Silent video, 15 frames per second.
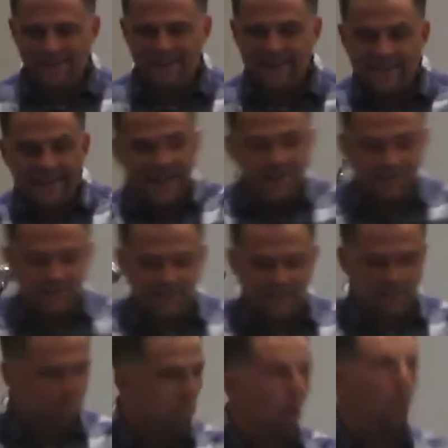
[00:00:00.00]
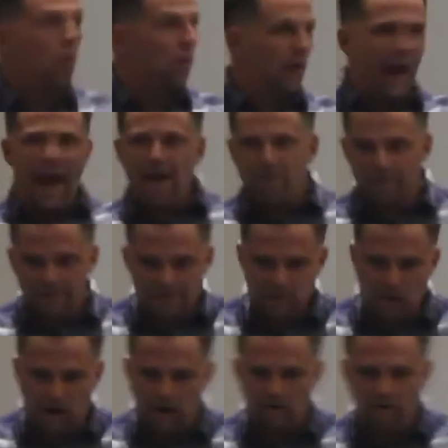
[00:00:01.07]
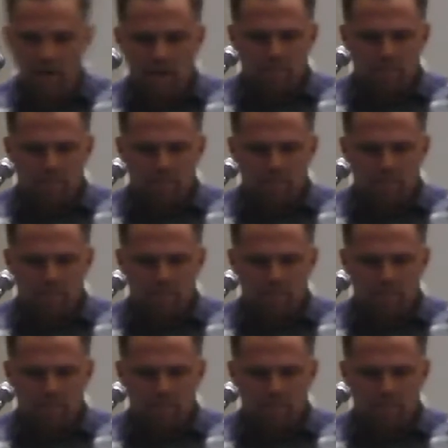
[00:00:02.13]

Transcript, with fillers: He gives to the poor half of his wealth.